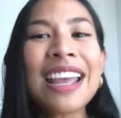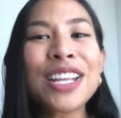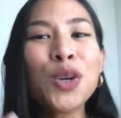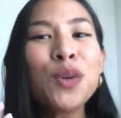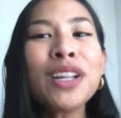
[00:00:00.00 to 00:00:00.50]

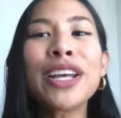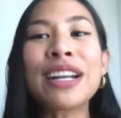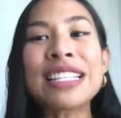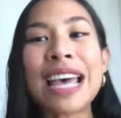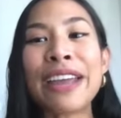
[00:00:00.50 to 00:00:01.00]
You will
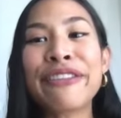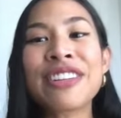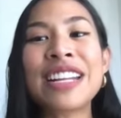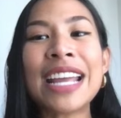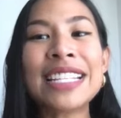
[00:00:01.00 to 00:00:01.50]
learn Thai
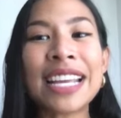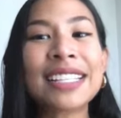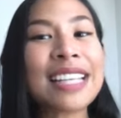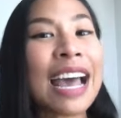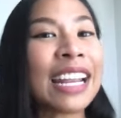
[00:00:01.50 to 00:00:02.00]

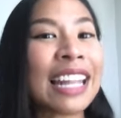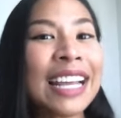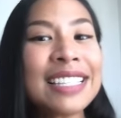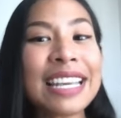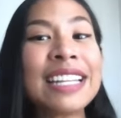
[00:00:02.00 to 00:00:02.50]
phonetics
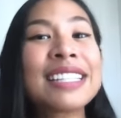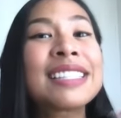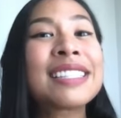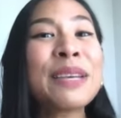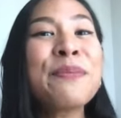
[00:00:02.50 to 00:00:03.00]
highlights in the
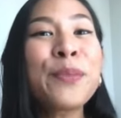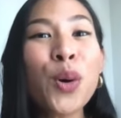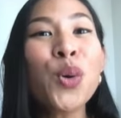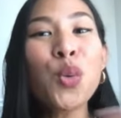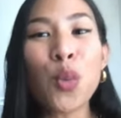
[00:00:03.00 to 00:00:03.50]

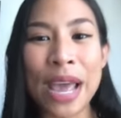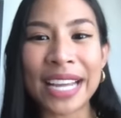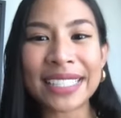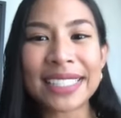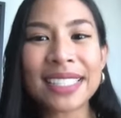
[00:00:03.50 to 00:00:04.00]
simple
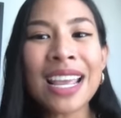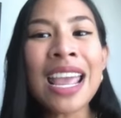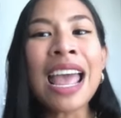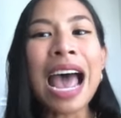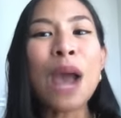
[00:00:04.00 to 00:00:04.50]
ways.
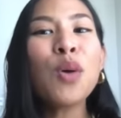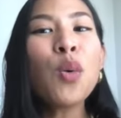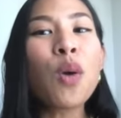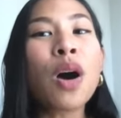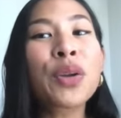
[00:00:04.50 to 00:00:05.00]
I
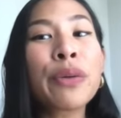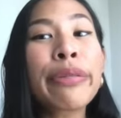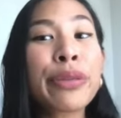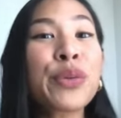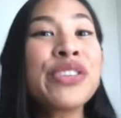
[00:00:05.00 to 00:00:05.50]
will walk you
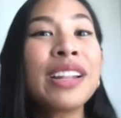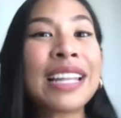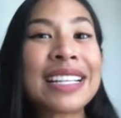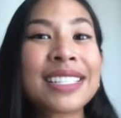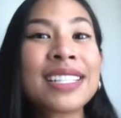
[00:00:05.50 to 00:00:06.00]
through the
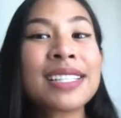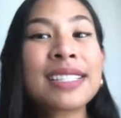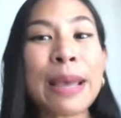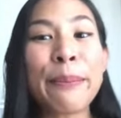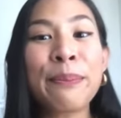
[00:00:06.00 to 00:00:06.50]
lesson
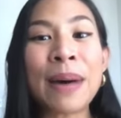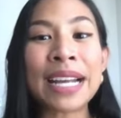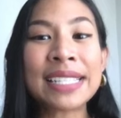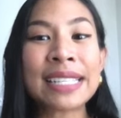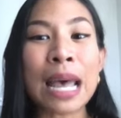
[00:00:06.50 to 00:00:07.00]
step
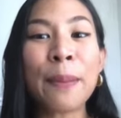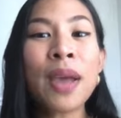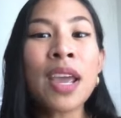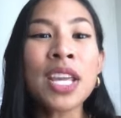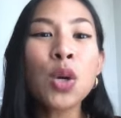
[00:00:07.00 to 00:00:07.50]
by step.
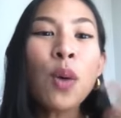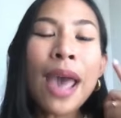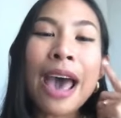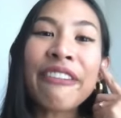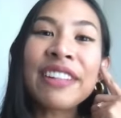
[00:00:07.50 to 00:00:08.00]
you will
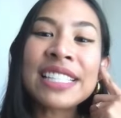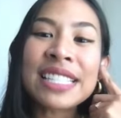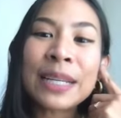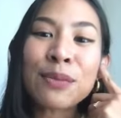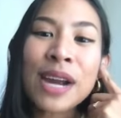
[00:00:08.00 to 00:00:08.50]
have
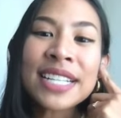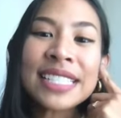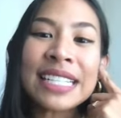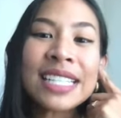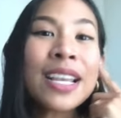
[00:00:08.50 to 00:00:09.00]
listening
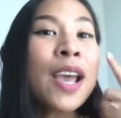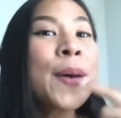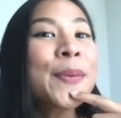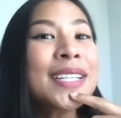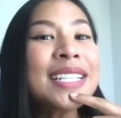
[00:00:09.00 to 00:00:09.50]
practice,
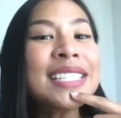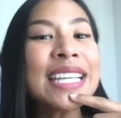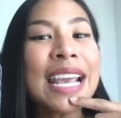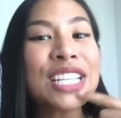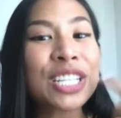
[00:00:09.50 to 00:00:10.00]

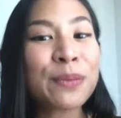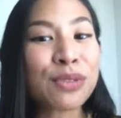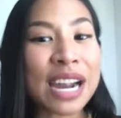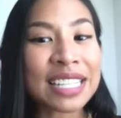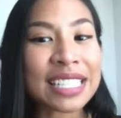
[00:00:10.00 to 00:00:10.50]
pronunciation
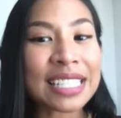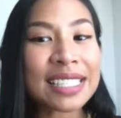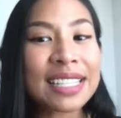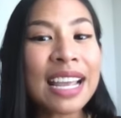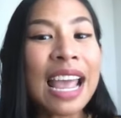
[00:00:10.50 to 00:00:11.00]

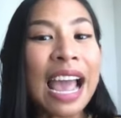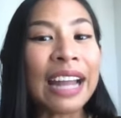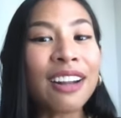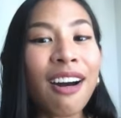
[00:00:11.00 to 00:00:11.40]
practice, and